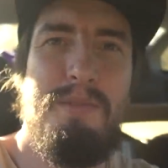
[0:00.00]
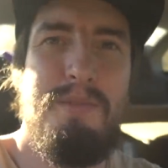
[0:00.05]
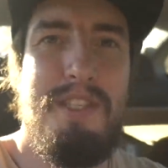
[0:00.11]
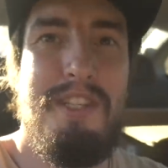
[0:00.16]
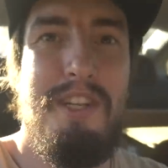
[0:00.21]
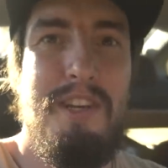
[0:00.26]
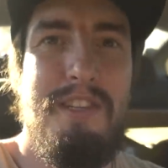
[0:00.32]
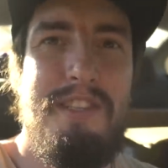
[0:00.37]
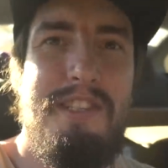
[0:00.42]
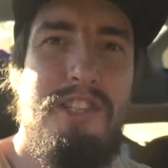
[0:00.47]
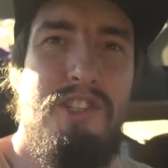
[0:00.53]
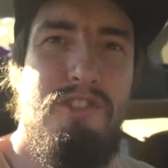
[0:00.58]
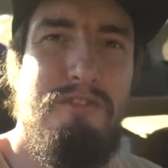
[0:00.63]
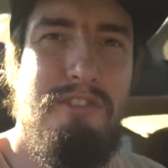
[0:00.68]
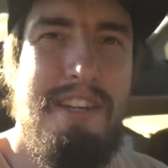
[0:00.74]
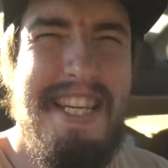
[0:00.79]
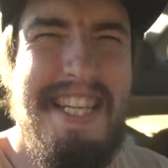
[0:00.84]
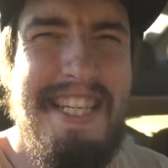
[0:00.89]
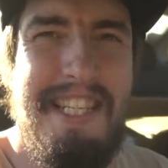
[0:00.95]
there was lots of
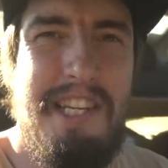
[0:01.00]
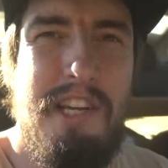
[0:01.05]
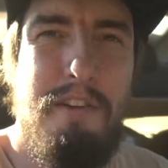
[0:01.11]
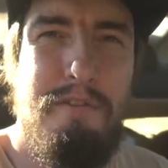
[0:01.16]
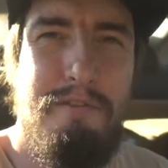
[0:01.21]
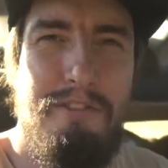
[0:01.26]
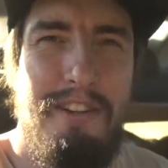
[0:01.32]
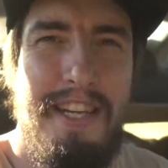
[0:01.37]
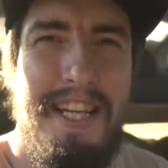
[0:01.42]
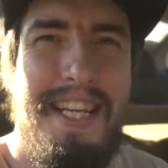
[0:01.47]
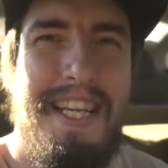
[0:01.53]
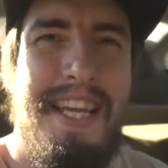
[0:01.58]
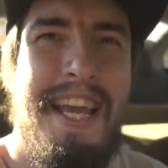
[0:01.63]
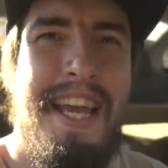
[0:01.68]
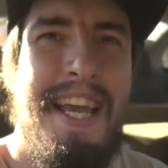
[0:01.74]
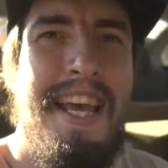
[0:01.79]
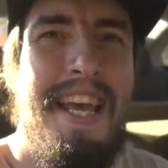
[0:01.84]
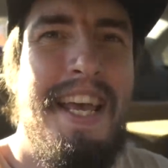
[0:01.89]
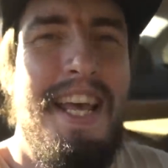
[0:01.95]
trees
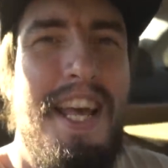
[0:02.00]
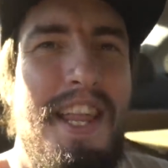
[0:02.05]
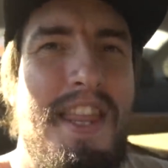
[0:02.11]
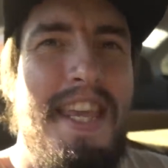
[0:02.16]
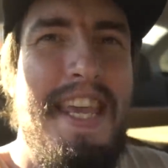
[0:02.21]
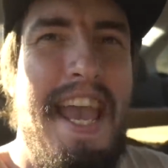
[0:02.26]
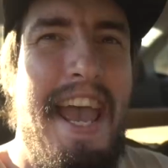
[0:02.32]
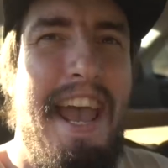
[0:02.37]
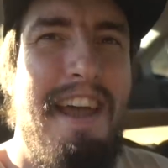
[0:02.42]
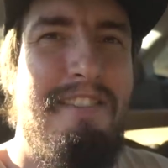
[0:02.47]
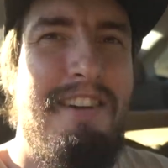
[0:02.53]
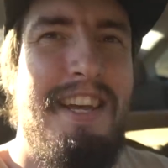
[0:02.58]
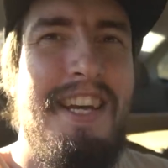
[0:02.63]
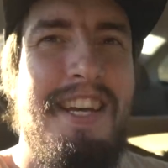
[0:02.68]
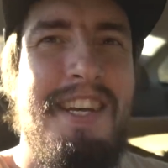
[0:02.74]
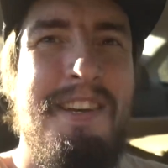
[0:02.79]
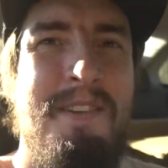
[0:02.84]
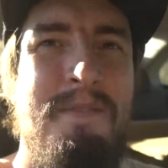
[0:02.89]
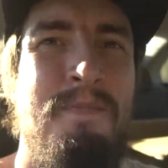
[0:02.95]
covering the
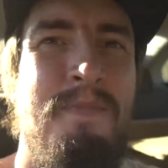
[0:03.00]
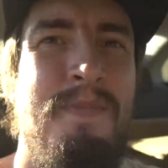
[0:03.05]
area.